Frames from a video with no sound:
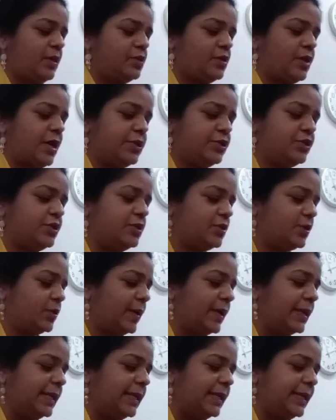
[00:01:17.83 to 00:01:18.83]
So I'll just
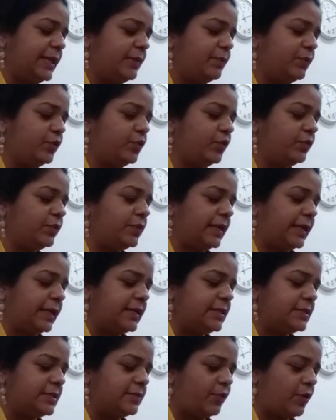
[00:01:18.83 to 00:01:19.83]
quickly remove
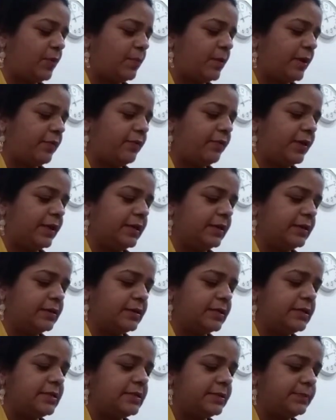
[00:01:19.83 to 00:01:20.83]
this from my
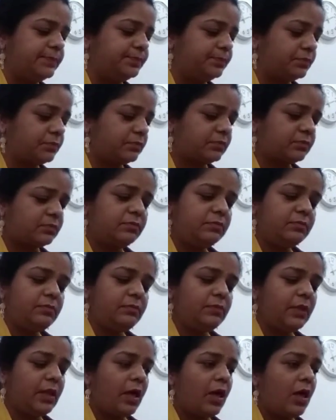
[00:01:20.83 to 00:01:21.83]
fingers.
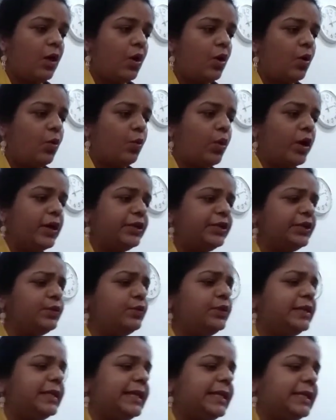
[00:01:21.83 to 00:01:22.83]
What
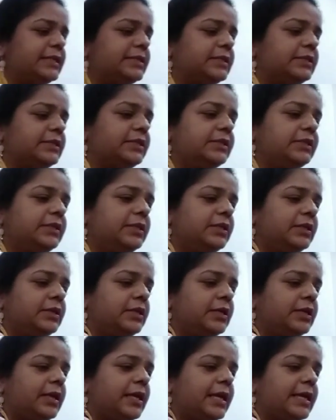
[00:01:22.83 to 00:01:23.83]
you need
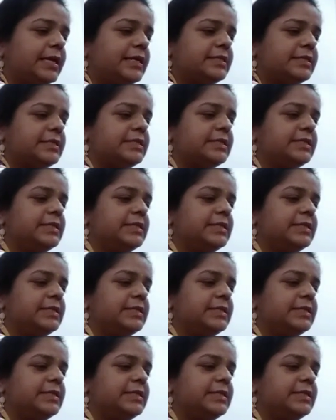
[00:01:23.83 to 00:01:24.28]
is